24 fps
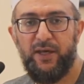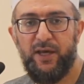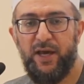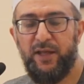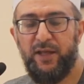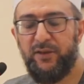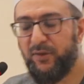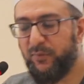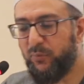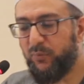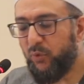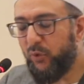
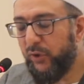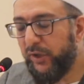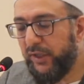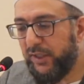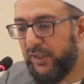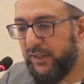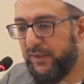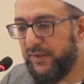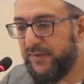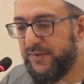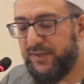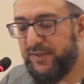and the boy,
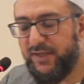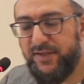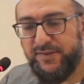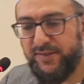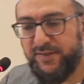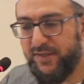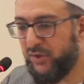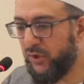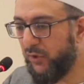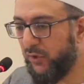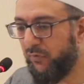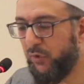he
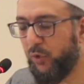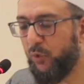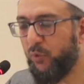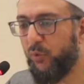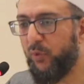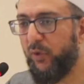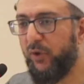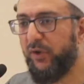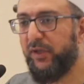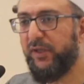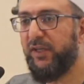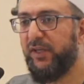says, if you
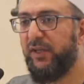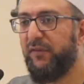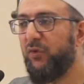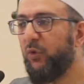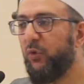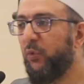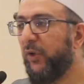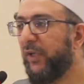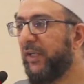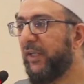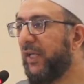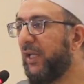want
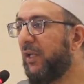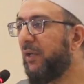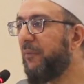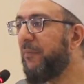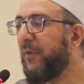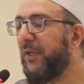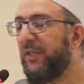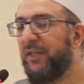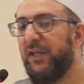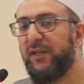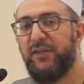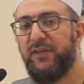to kill
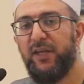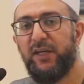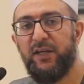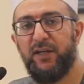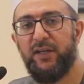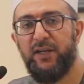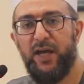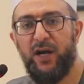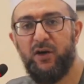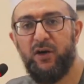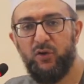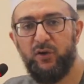me, then take
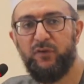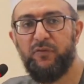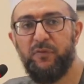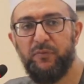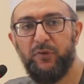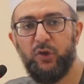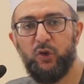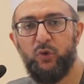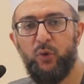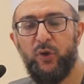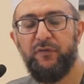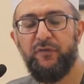an arrow from
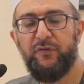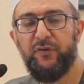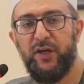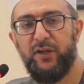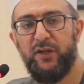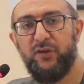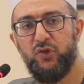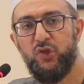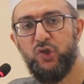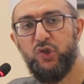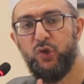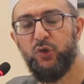the quiver
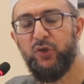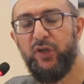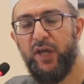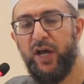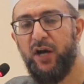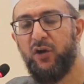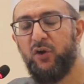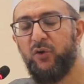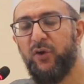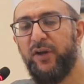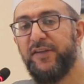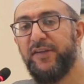and shoot the
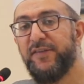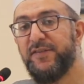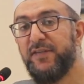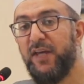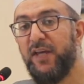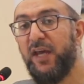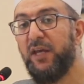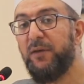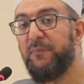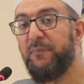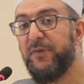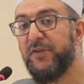arrow and
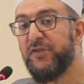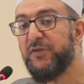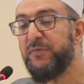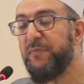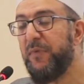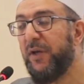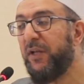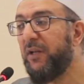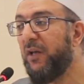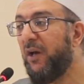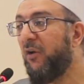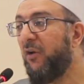say,
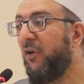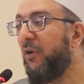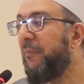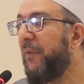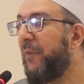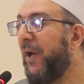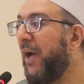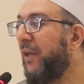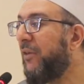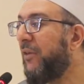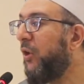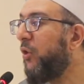Bismillah
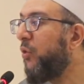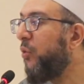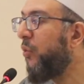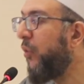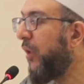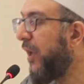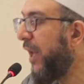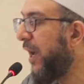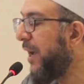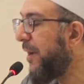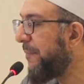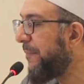Rabb hadal
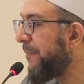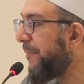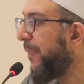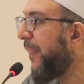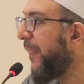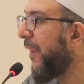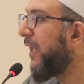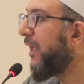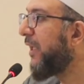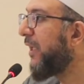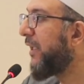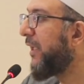ghulam,